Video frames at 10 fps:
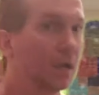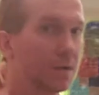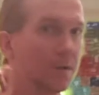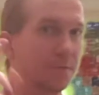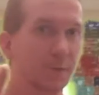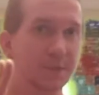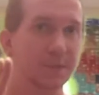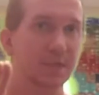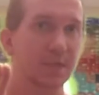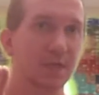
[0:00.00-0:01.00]
The
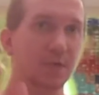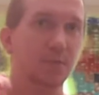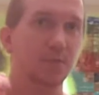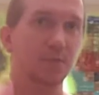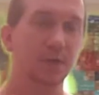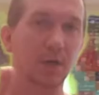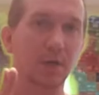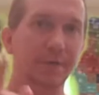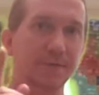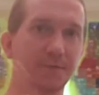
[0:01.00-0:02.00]
first
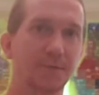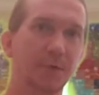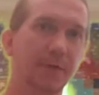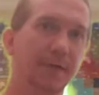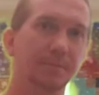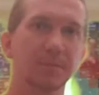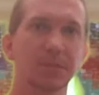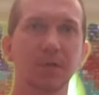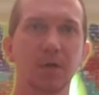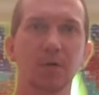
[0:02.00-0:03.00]
regards voting.
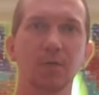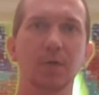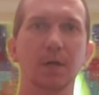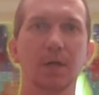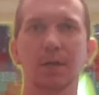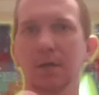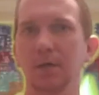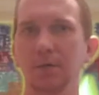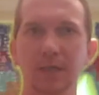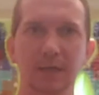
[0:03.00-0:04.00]
So
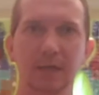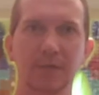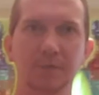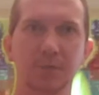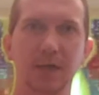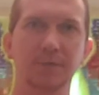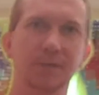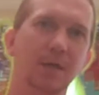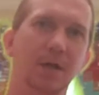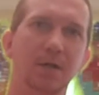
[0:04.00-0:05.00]
here on the left, we
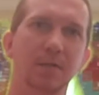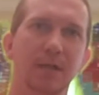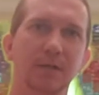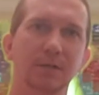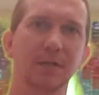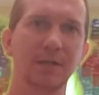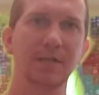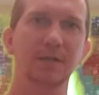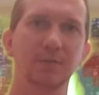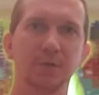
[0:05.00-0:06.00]
often talk about the
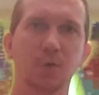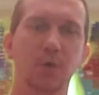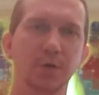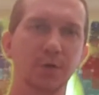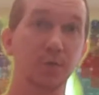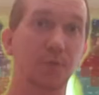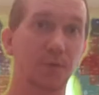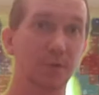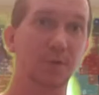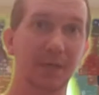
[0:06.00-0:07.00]
need for
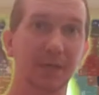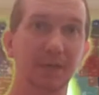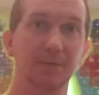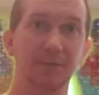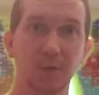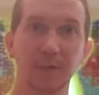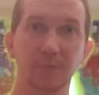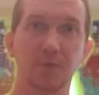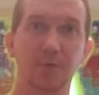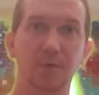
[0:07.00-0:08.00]
universal mail-in
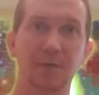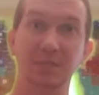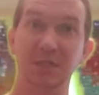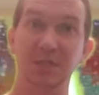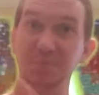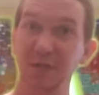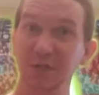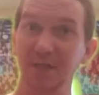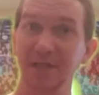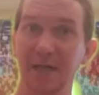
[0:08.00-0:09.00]
voting programs,
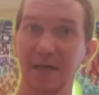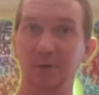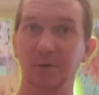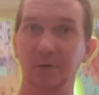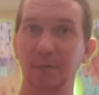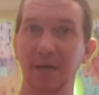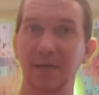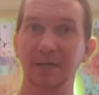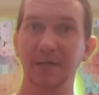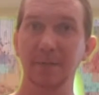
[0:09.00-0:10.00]
especially now during a
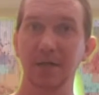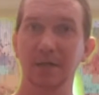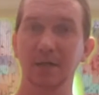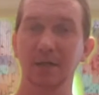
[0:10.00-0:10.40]
pandemic.